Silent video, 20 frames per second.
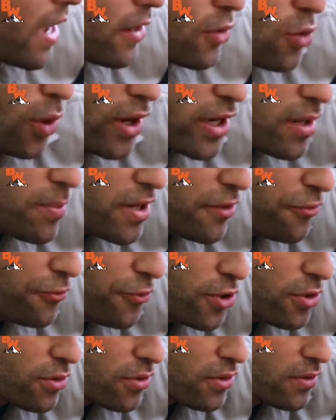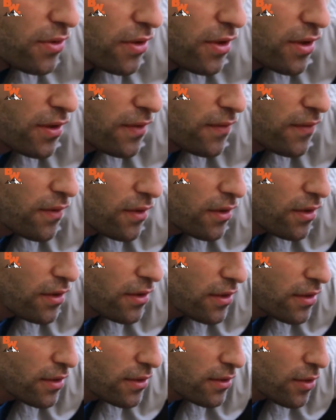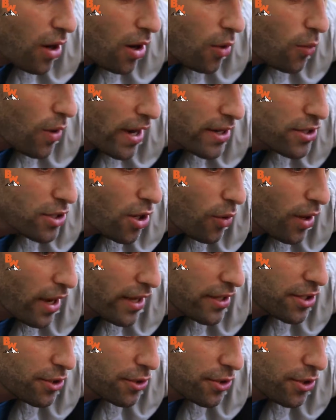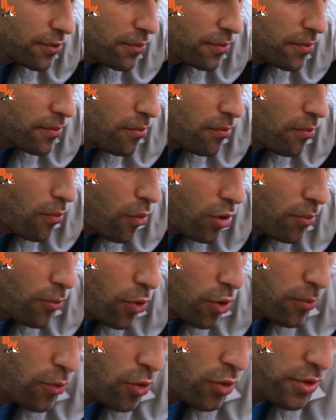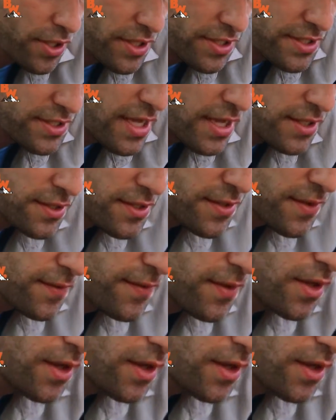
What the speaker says: and quite a bit of food. Oh, I know, I hear you. More, he says.